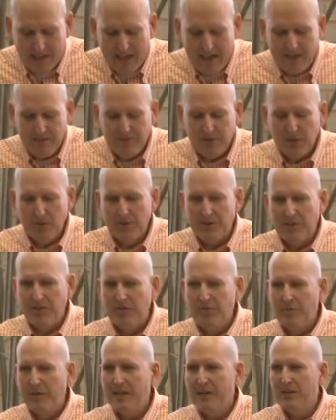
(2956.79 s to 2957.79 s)
that had fewer
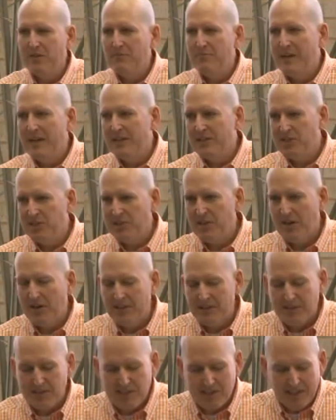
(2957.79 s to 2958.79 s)
than 300 men
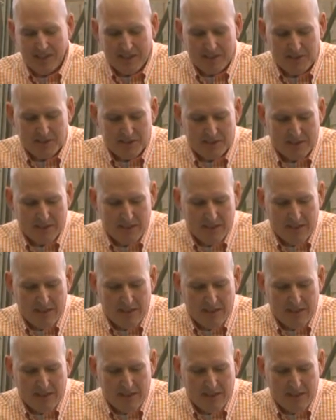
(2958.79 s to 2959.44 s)
starting the siege,